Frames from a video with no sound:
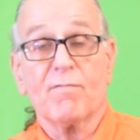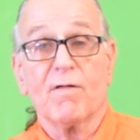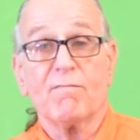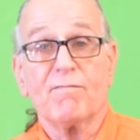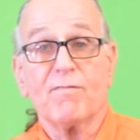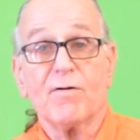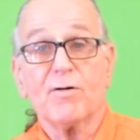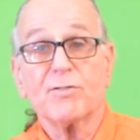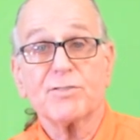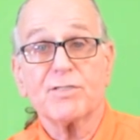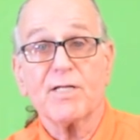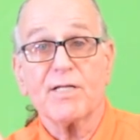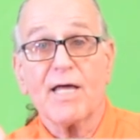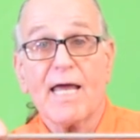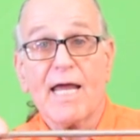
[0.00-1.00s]
the first
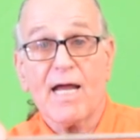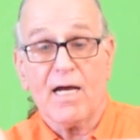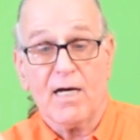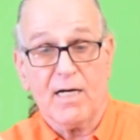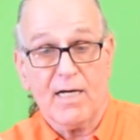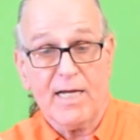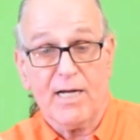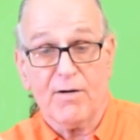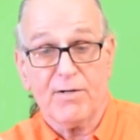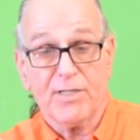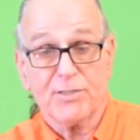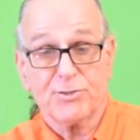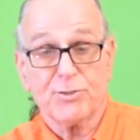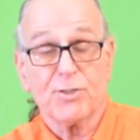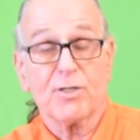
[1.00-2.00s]
uh,
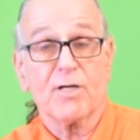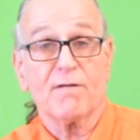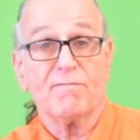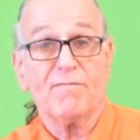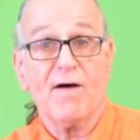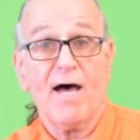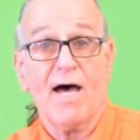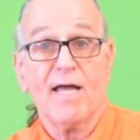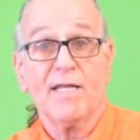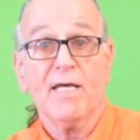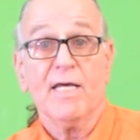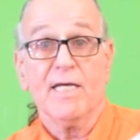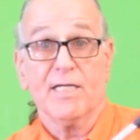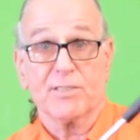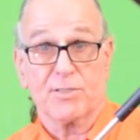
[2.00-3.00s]
areas you're going to find
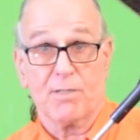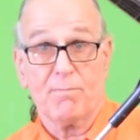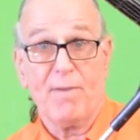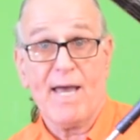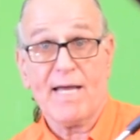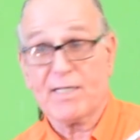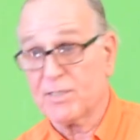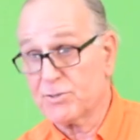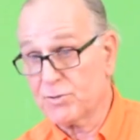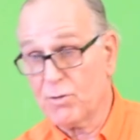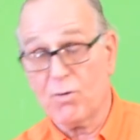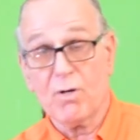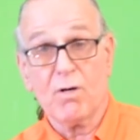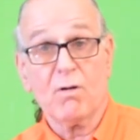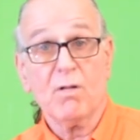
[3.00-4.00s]
is compacted
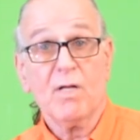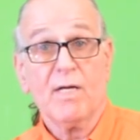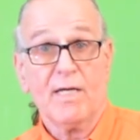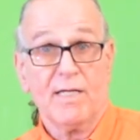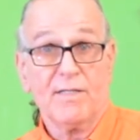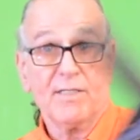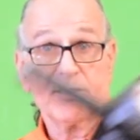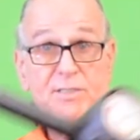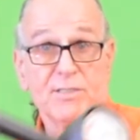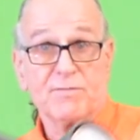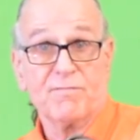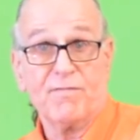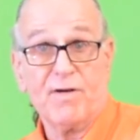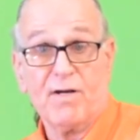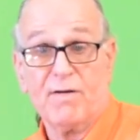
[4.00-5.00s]
soil. And this is
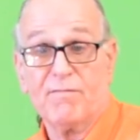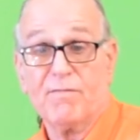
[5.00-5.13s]
very,